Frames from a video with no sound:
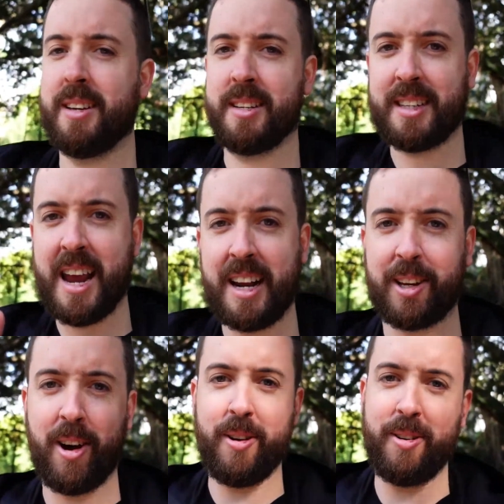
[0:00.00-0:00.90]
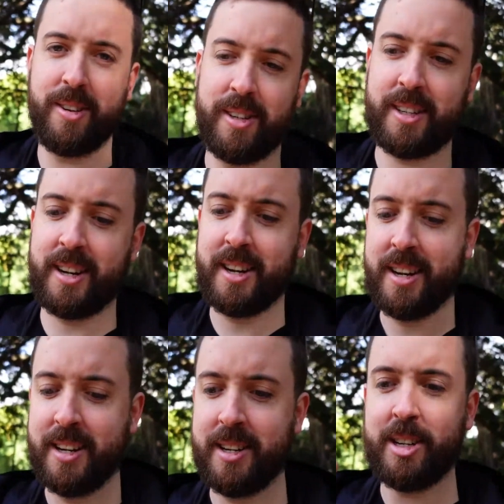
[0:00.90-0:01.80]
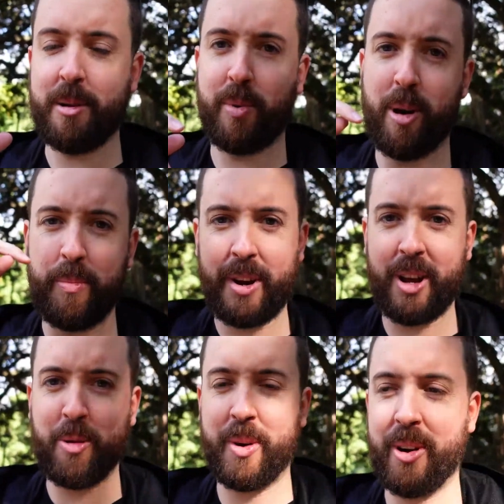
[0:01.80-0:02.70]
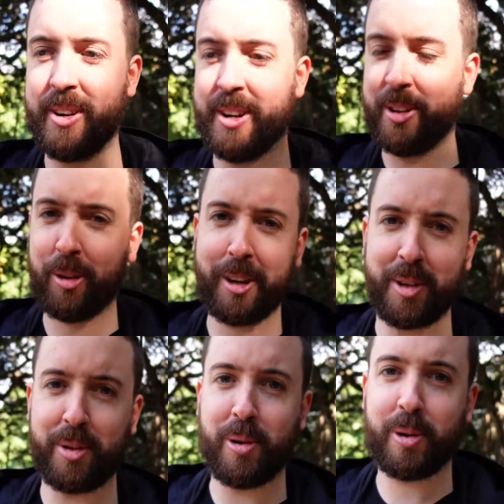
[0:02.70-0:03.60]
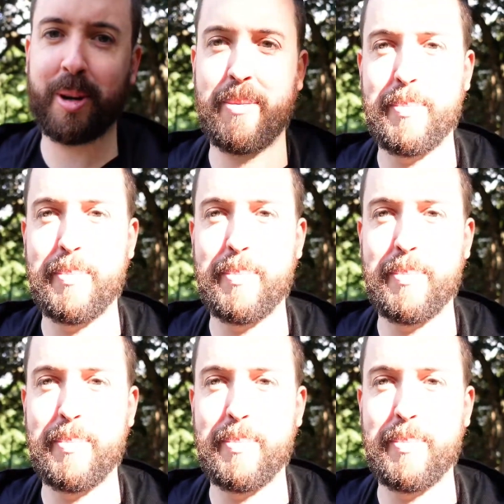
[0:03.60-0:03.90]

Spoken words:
scan a code, jump on, put a helmet on, look like a dork,